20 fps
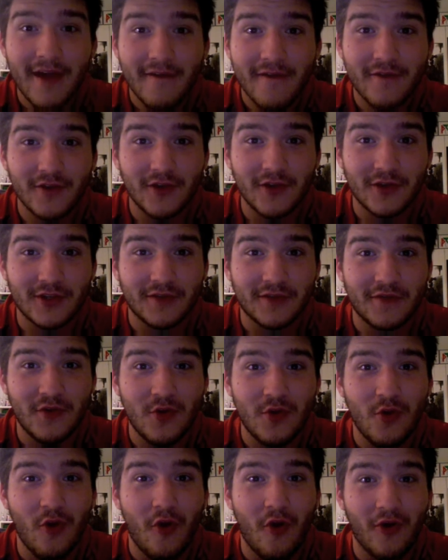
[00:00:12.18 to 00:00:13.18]
For those of
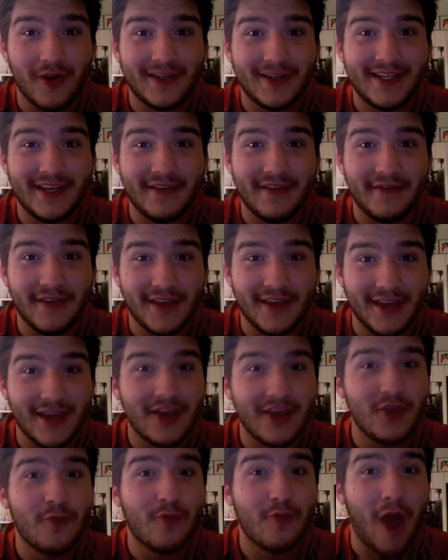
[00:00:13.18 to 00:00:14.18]
you who own a TV,
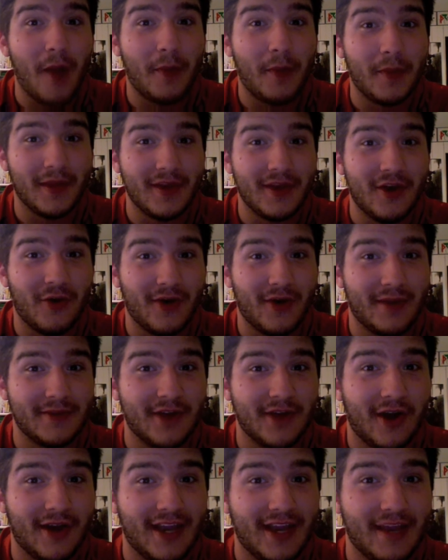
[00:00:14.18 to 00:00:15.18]
you probably know what I'm
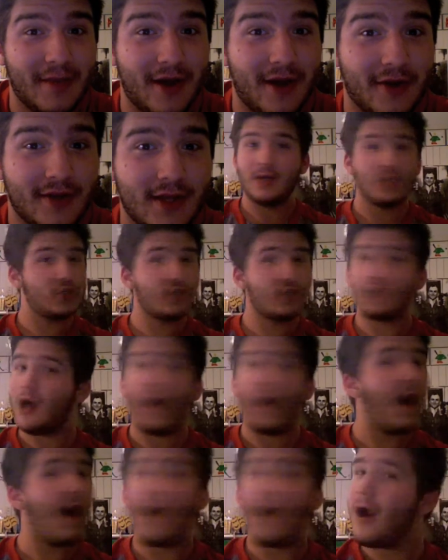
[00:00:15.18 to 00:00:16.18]
talking about.
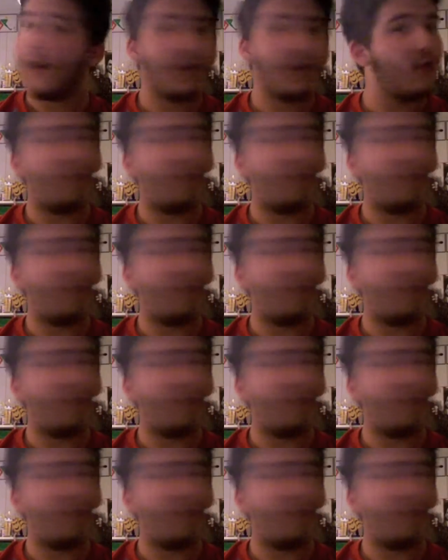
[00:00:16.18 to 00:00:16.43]
Shark